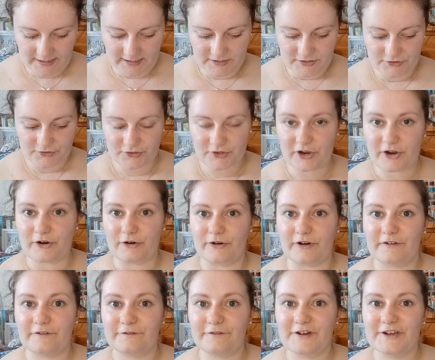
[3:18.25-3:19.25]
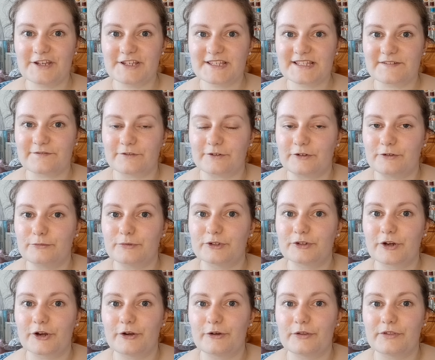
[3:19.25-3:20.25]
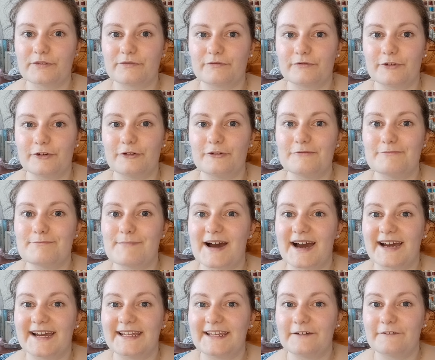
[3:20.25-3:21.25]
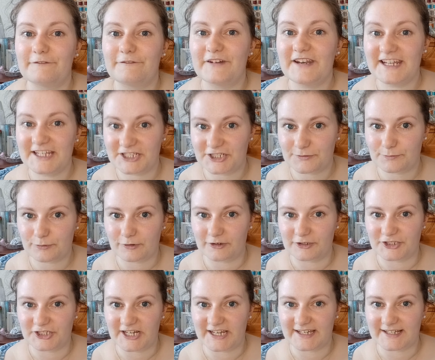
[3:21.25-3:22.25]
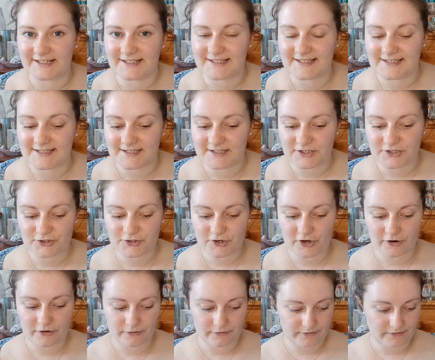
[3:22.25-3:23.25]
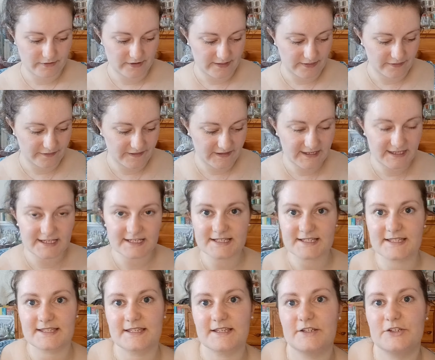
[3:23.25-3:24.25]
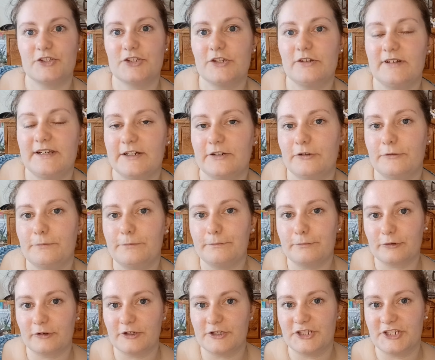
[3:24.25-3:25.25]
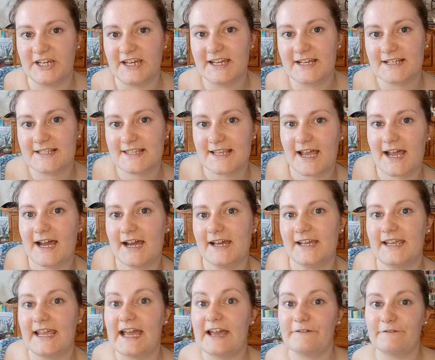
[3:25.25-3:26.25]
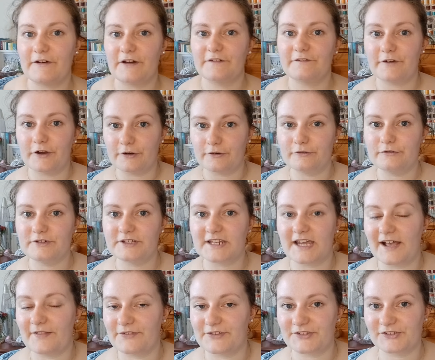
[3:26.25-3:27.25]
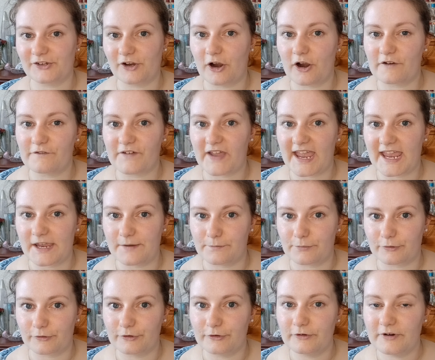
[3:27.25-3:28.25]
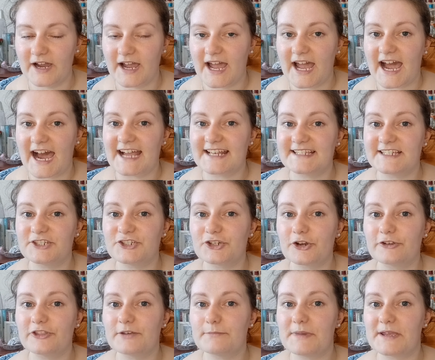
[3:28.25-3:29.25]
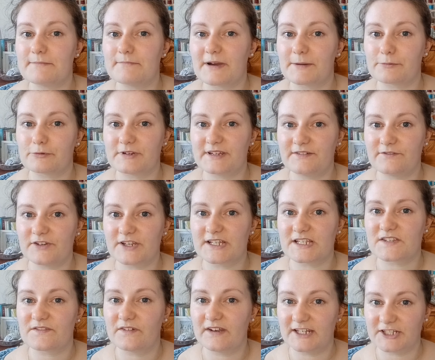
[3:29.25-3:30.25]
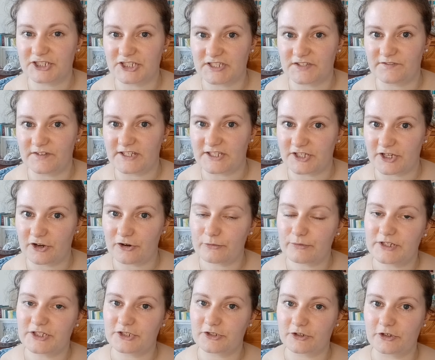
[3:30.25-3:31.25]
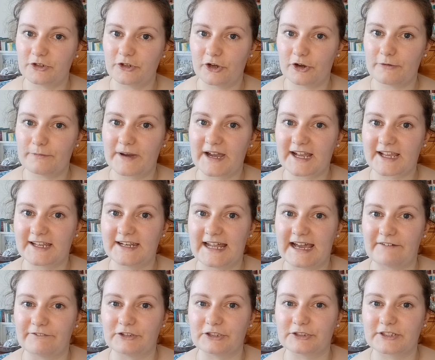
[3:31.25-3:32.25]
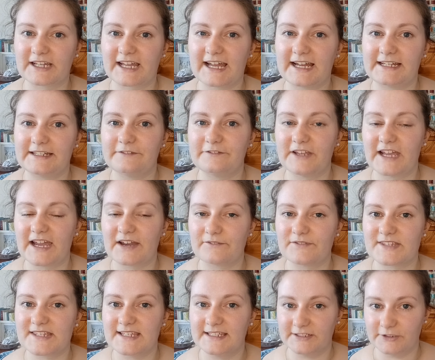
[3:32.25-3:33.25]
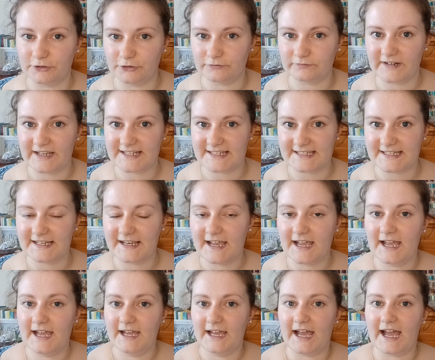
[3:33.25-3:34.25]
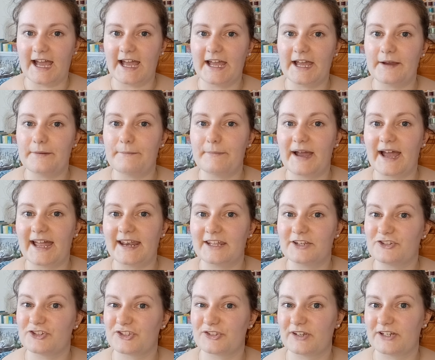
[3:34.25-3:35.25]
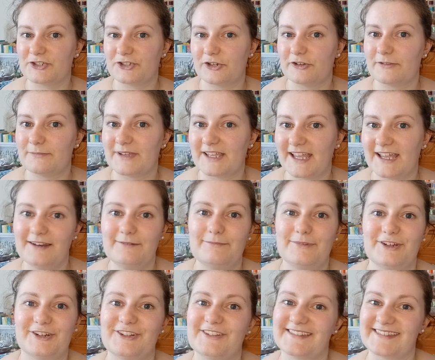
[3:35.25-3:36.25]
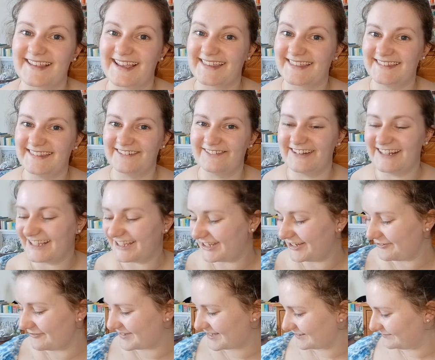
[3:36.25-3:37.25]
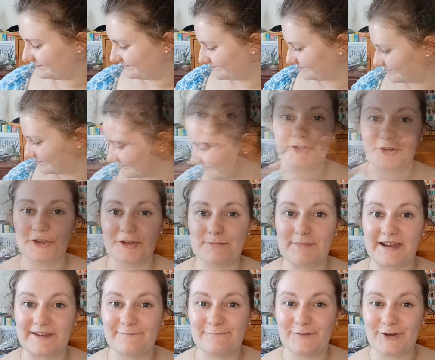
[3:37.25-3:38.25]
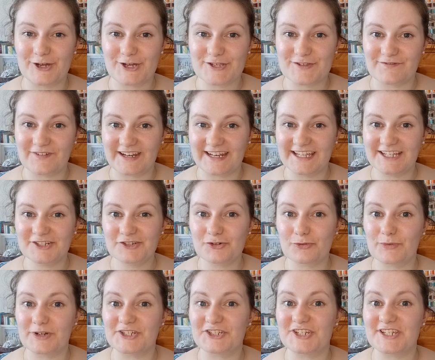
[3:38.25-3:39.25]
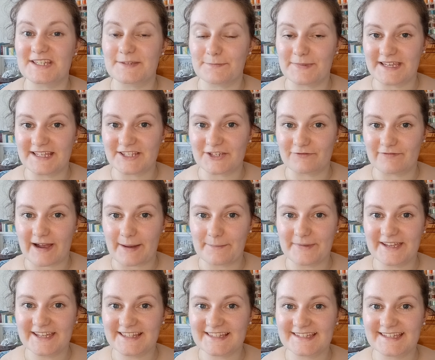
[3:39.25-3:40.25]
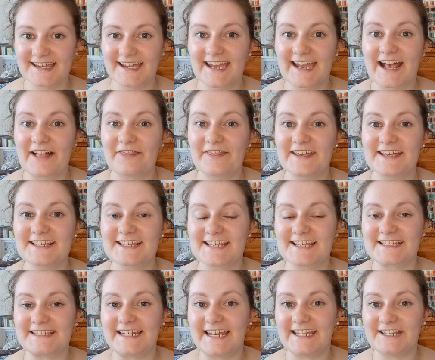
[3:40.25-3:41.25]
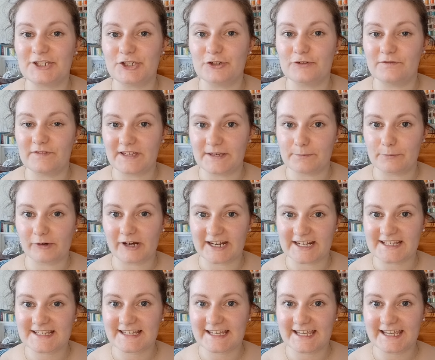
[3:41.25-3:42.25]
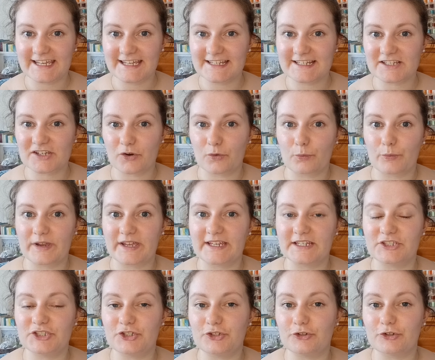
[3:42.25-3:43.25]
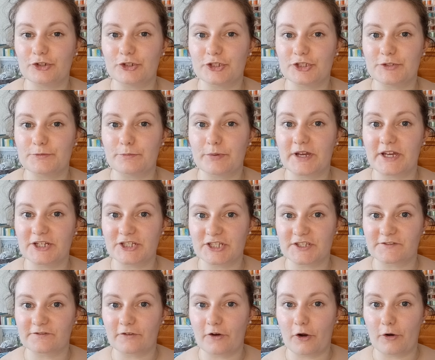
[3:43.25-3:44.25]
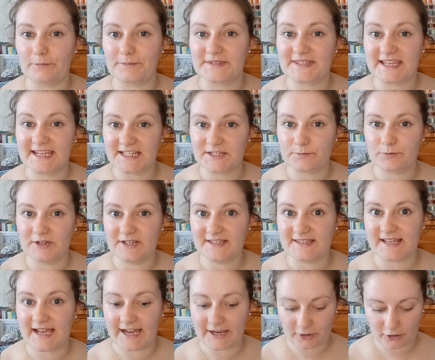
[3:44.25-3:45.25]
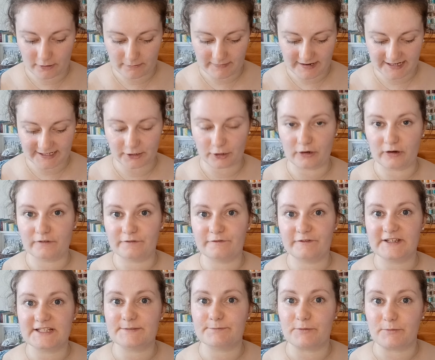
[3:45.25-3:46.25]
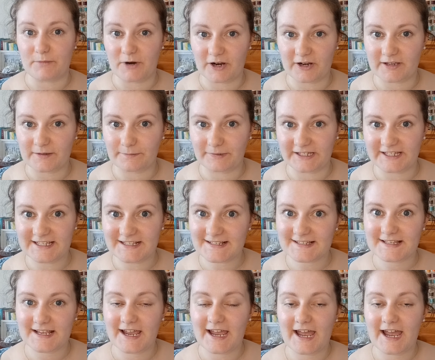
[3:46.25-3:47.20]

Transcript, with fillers: So first of all, we'll go through my finished projects. So these two little projects I FFO'd at the start of April. I did show them in my previous finishes video, which you can go back and have a look at if you haven't seen it already. Um, and I just thought I'd show them again because I think they're really cute. Now I'll show you my first finish, which is Peter Rabbit. This is an A2V brands kit, which you could purchase from Sainsbury's. I got mine off Facebook Marketplace,